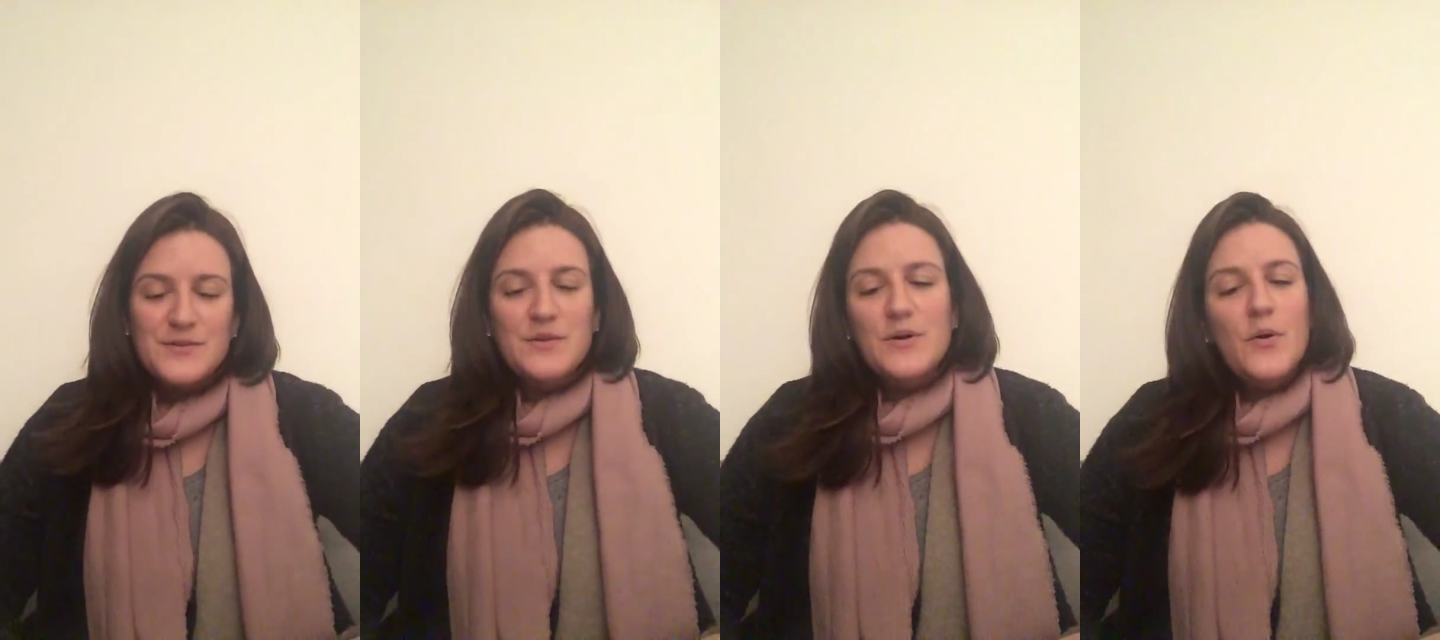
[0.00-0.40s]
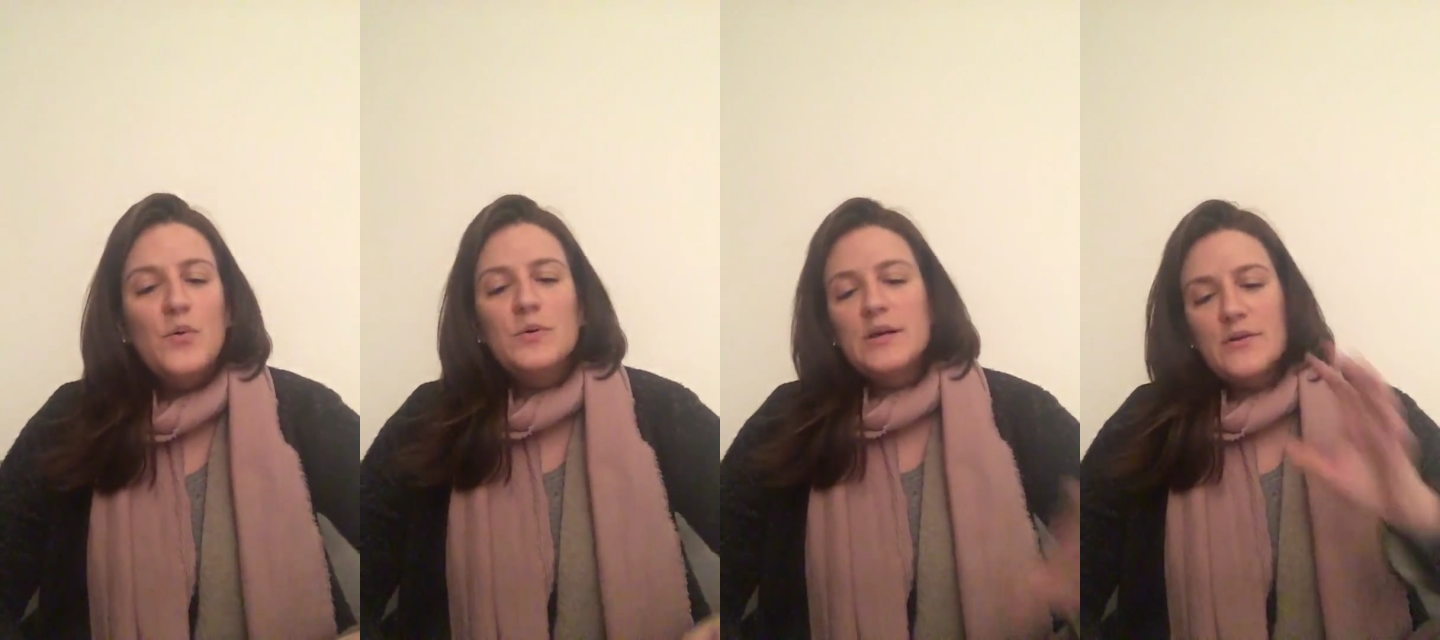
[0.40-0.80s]
So the
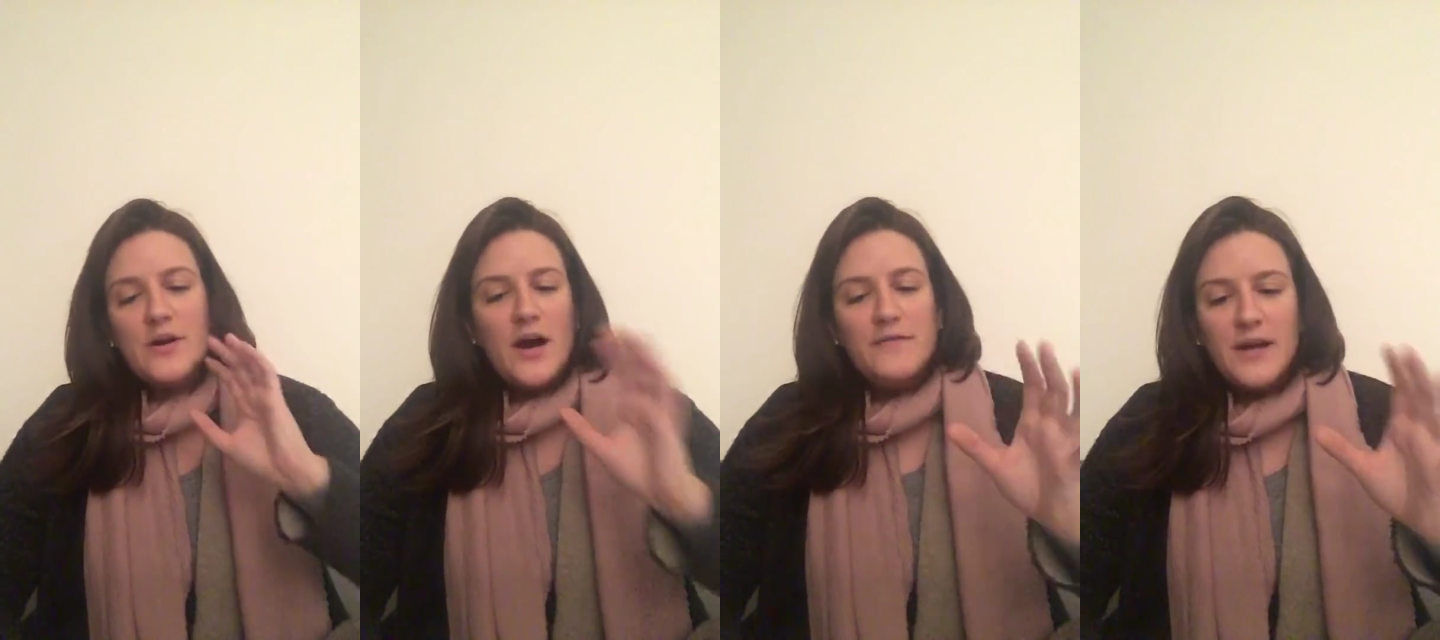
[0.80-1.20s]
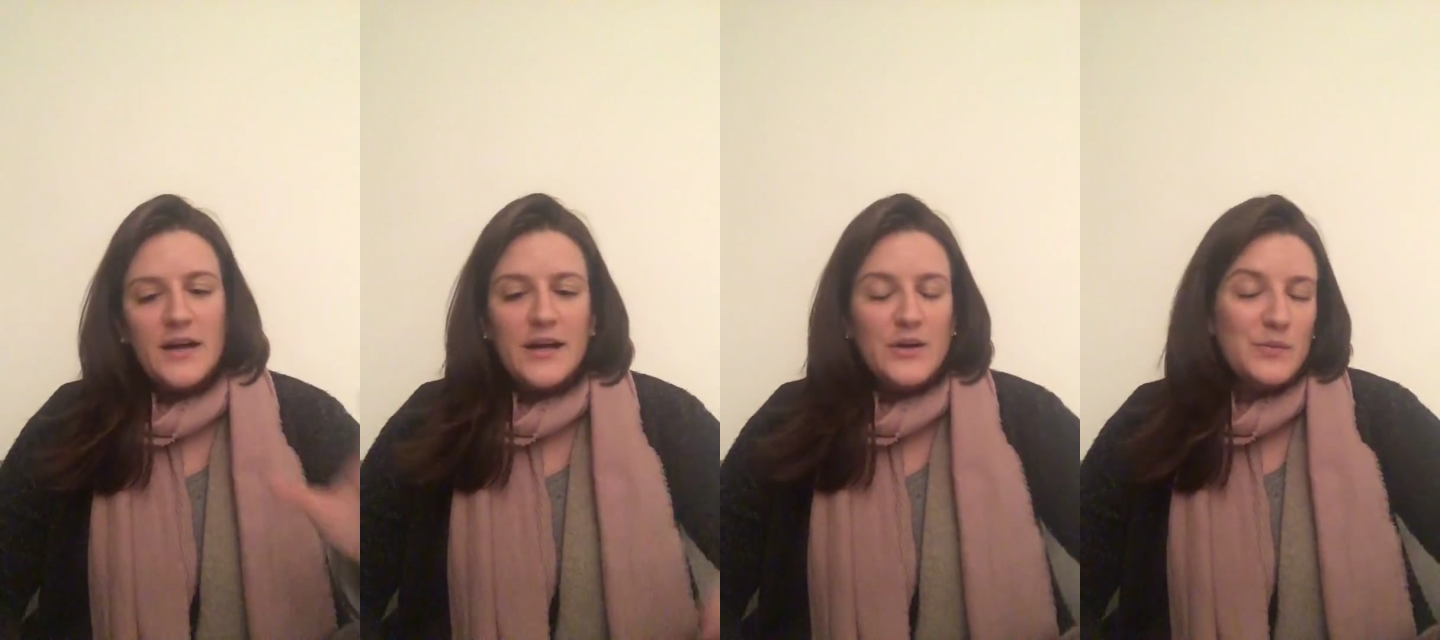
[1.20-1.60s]
only other
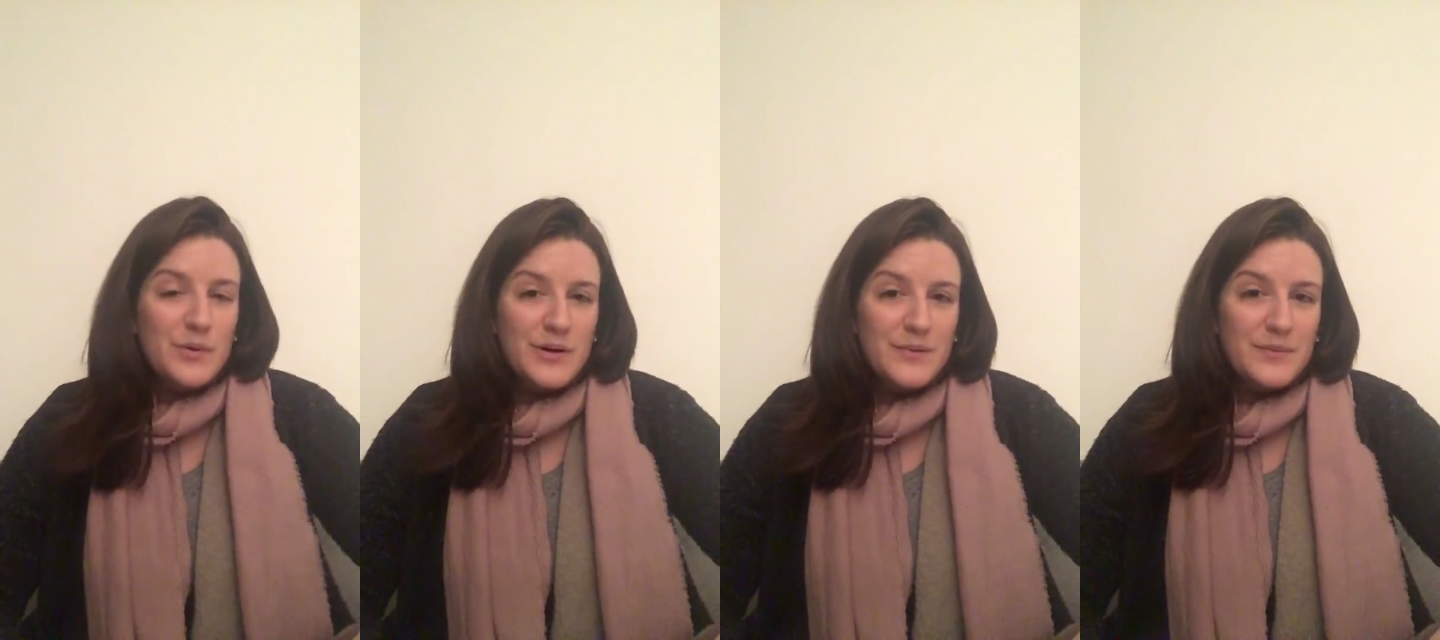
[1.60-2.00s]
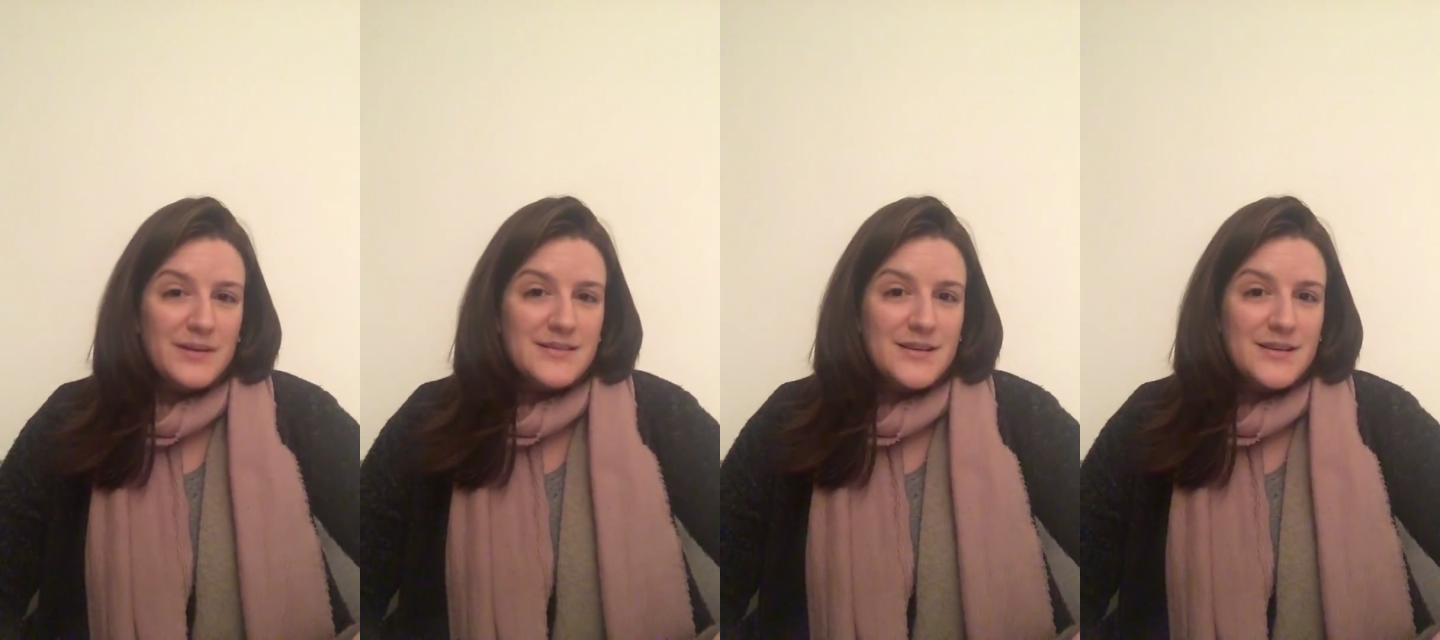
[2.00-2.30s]
caveat I could put in place